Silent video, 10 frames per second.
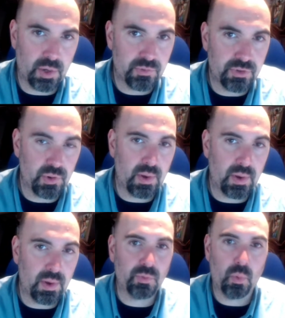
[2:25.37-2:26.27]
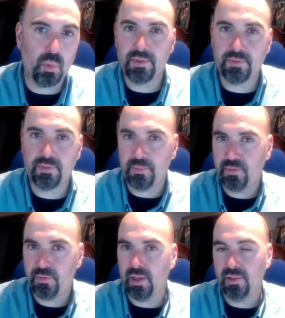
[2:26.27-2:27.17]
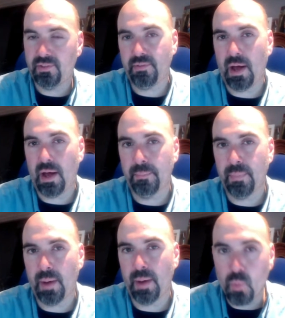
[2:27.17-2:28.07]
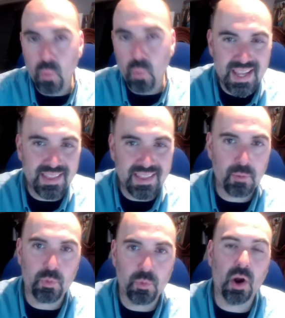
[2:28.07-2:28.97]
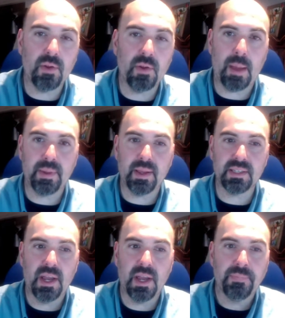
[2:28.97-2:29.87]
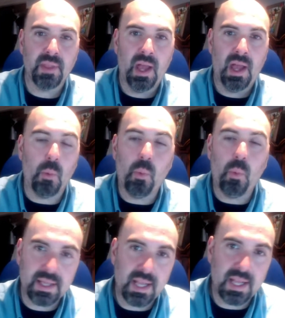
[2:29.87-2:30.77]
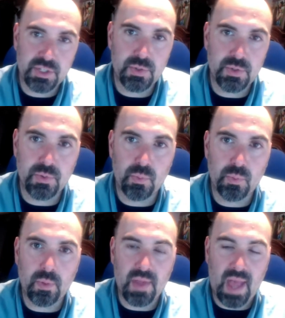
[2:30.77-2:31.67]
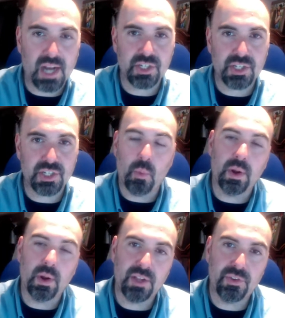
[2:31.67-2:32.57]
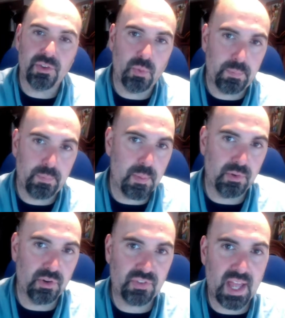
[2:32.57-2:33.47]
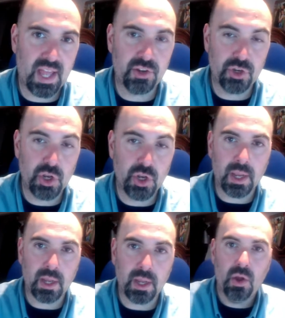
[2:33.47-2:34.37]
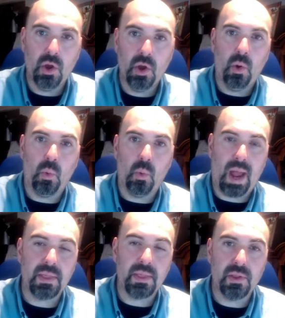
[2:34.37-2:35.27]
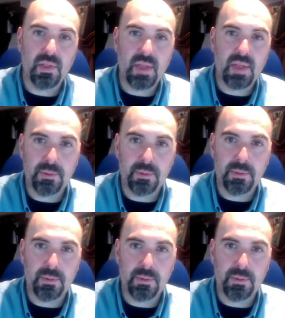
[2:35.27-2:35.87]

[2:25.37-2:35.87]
do. And that's where I sometimes feel as if I'm weak in that regard, in that because I want to get to the action. I want to get to what people are saying and doing rather than